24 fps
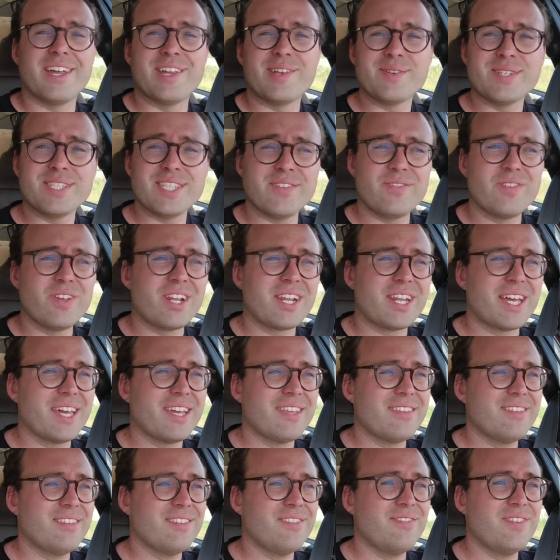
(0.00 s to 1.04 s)
Anyways, if you
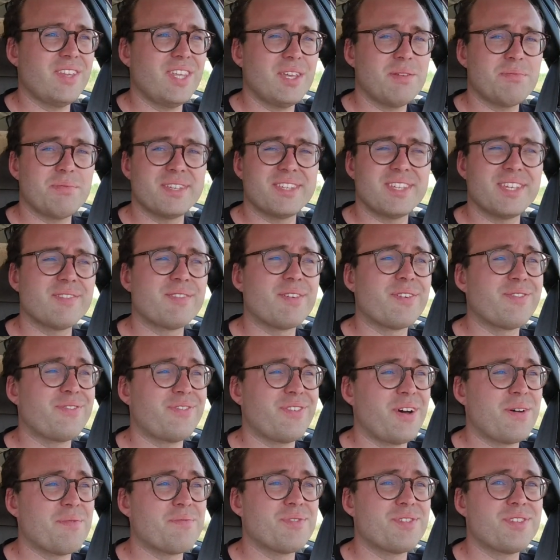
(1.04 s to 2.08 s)
like this video, please give a
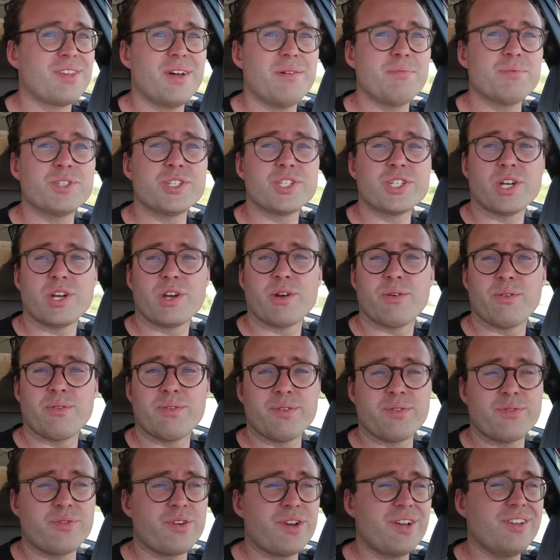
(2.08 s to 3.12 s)
thumbs up, share it with
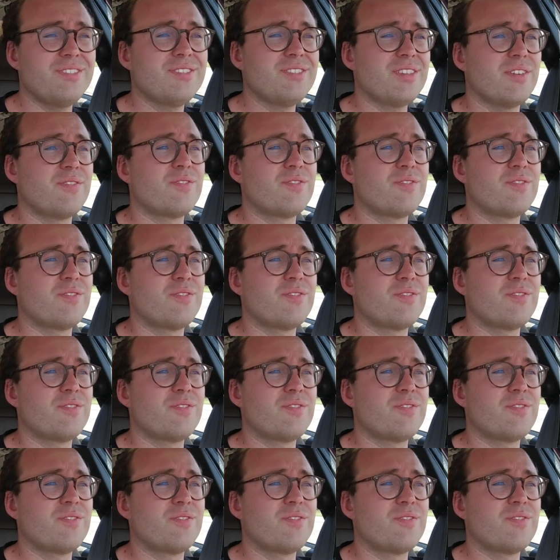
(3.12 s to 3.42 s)
your friends.